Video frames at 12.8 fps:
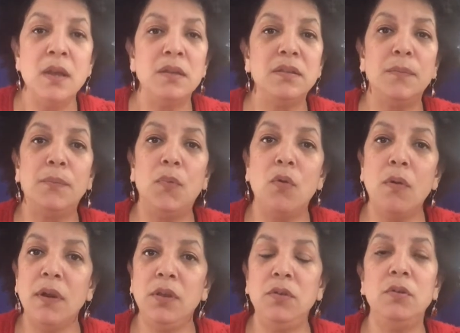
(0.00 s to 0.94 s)
the
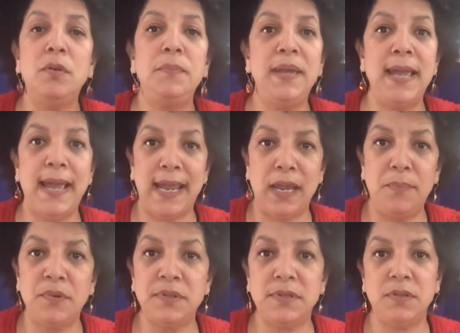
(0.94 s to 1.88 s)
more you'll be
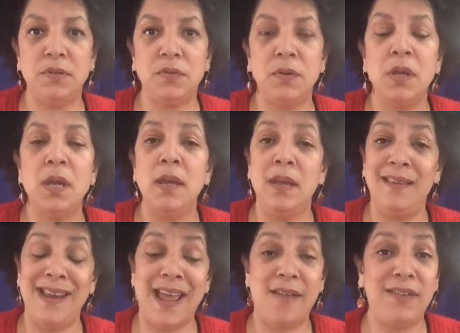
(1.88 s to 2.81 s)
able to
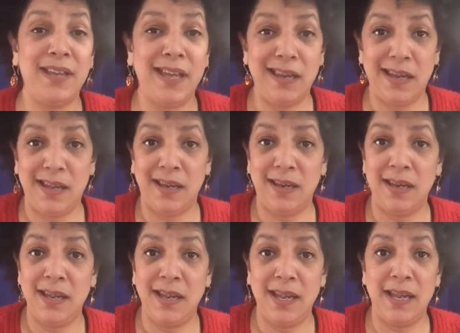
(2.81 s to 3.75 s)
navigate it
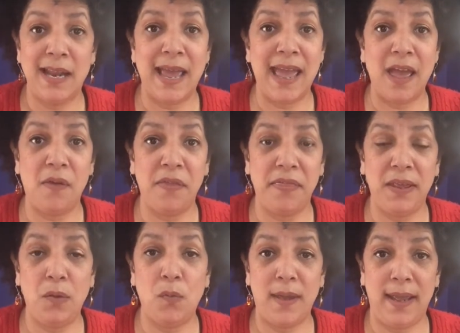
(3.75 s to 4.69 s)
in a
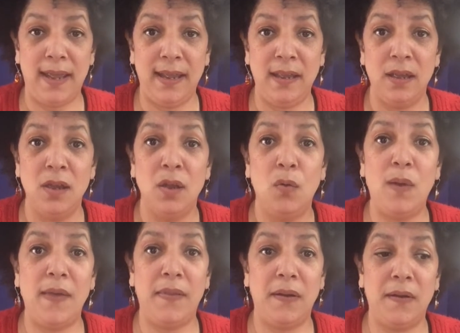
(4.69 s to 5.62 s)
healthy way,
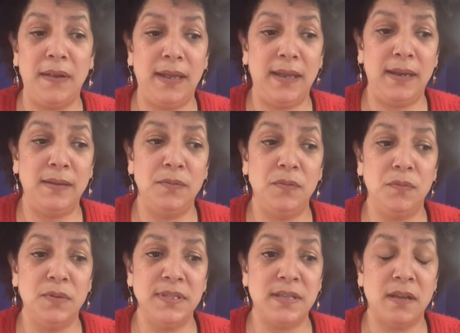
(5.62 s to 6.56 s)
whether it
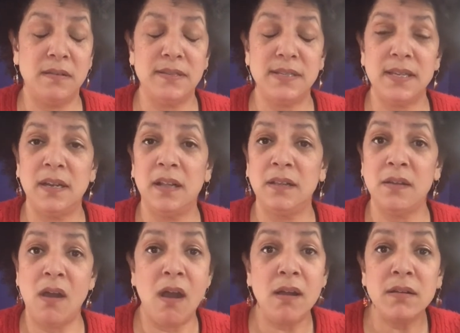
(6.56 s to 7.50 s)
results in a
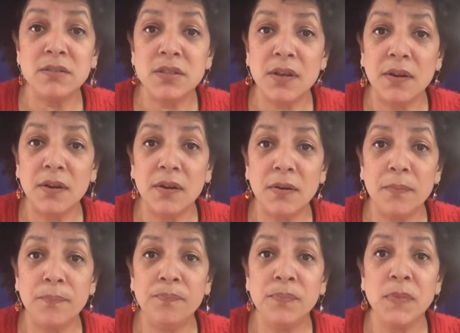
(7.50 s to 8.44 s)

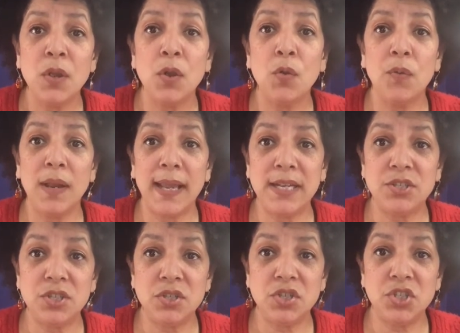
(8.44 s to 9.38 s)
long-term
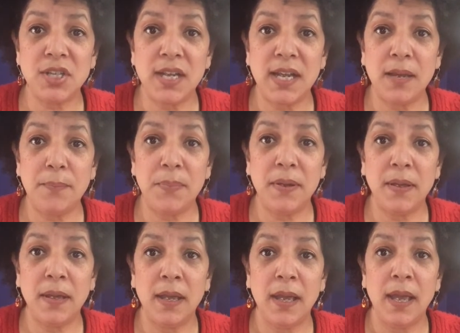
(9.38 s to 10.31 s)
relationship
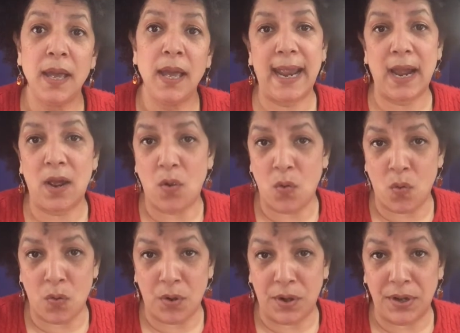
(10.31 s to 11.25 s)

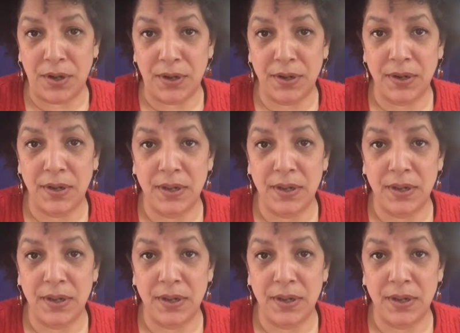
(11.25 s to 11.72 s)
or